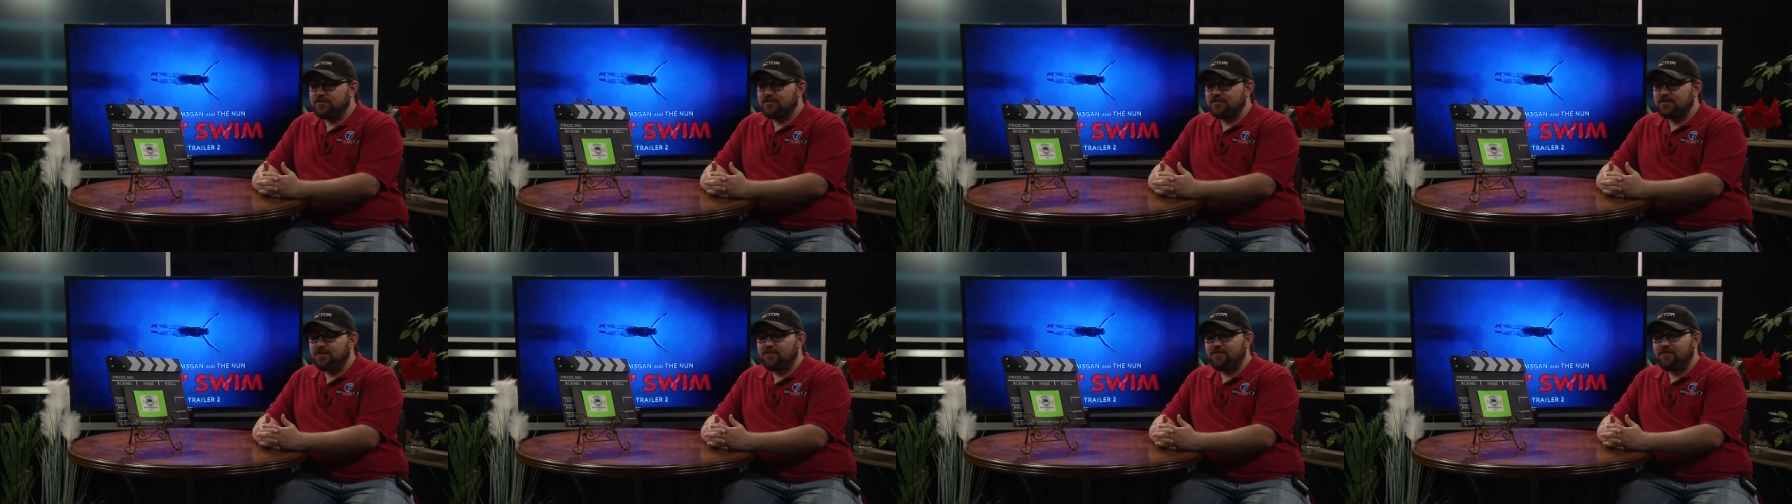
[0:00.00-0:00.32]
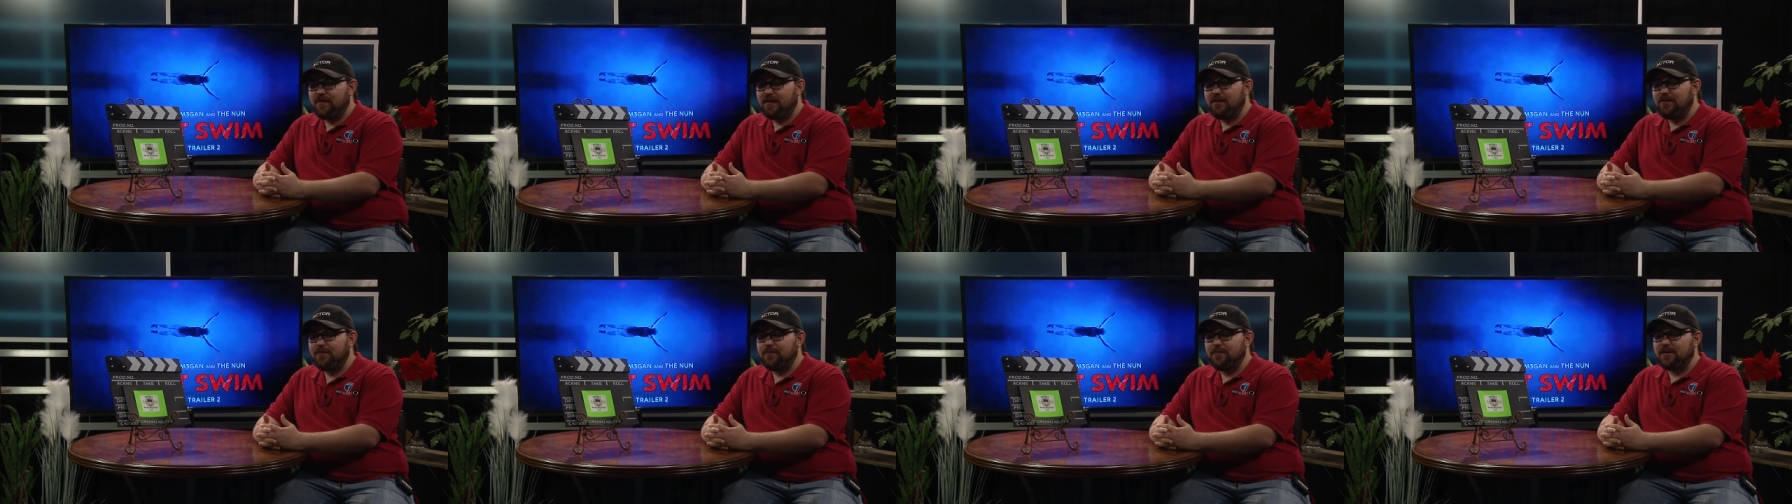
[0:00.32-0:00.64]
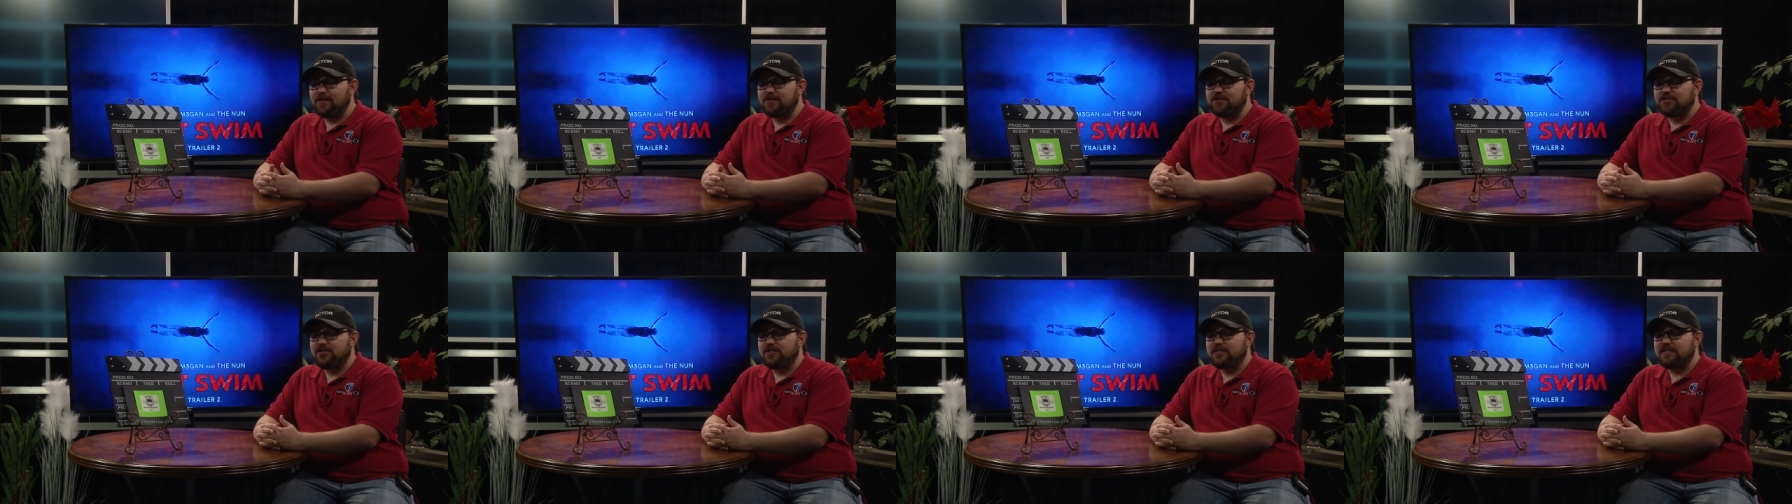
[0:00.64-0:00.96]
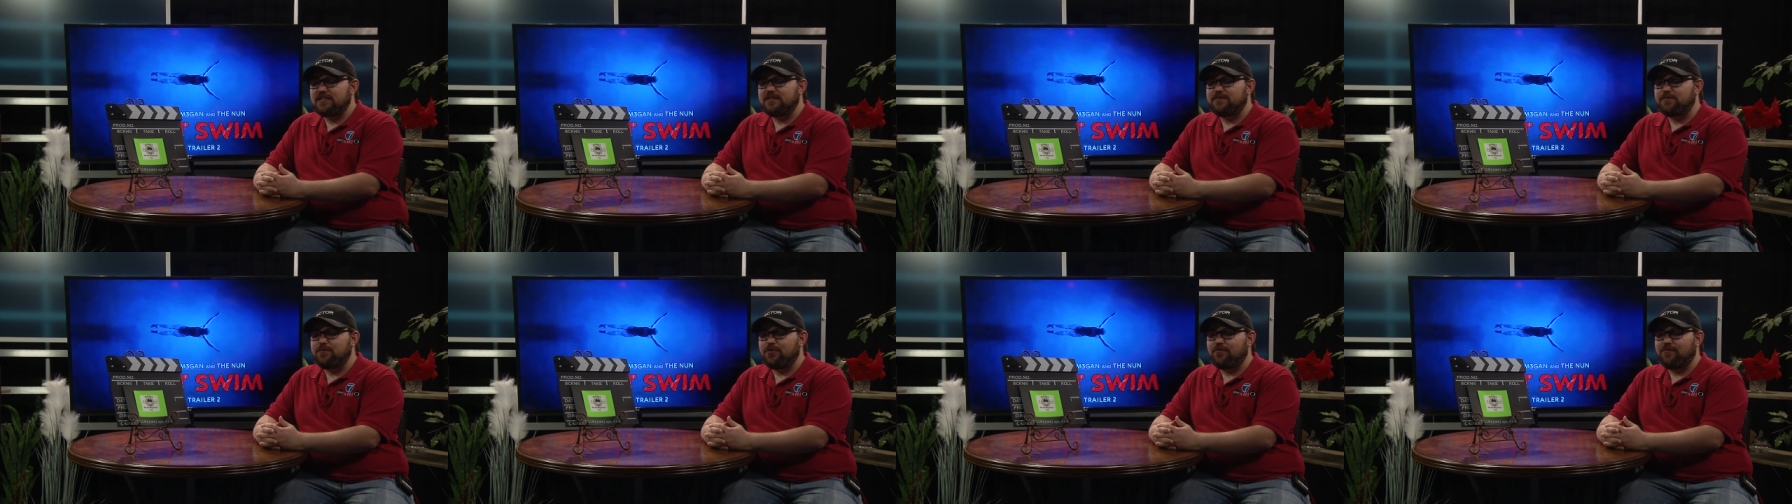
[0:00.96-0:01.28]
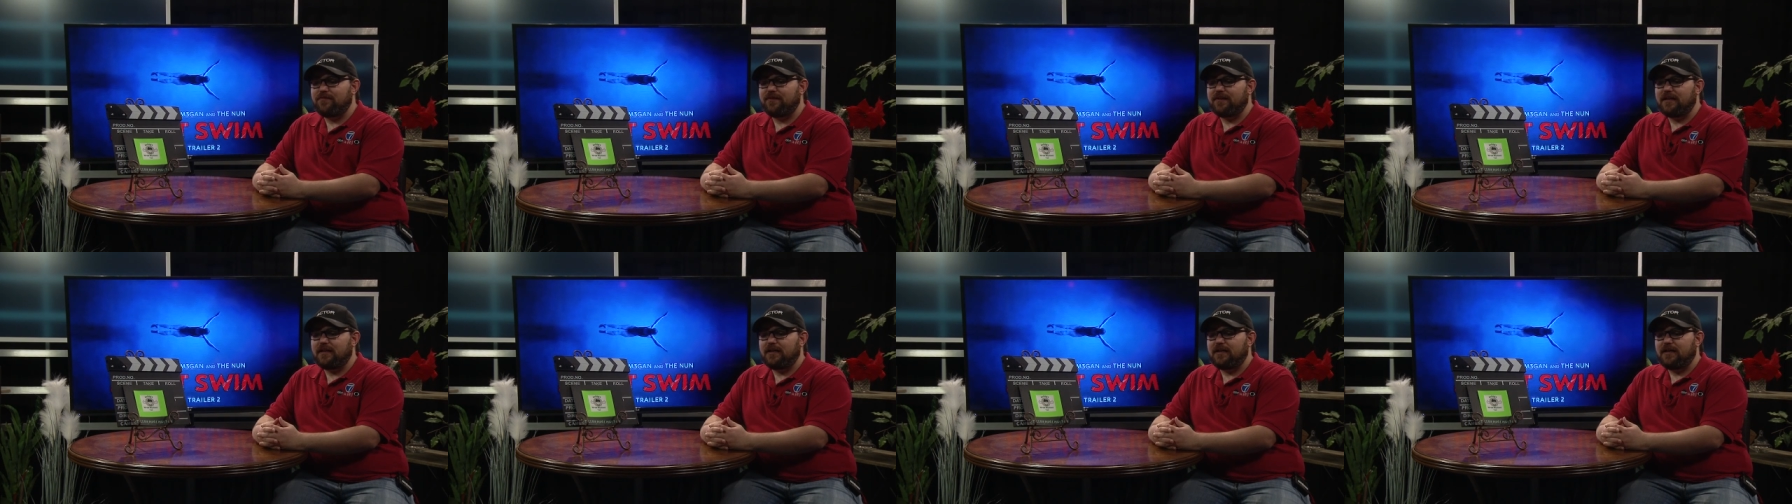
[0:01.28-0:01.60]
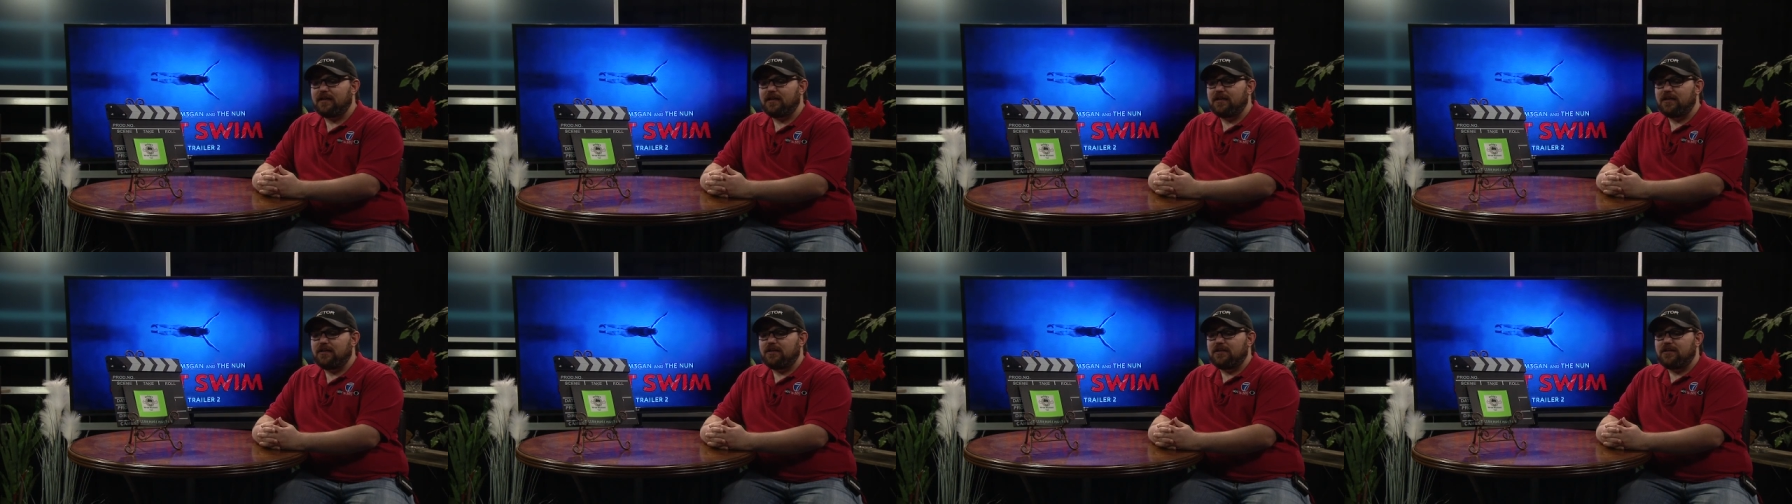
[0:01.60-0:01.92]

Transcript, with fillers: So very much this movie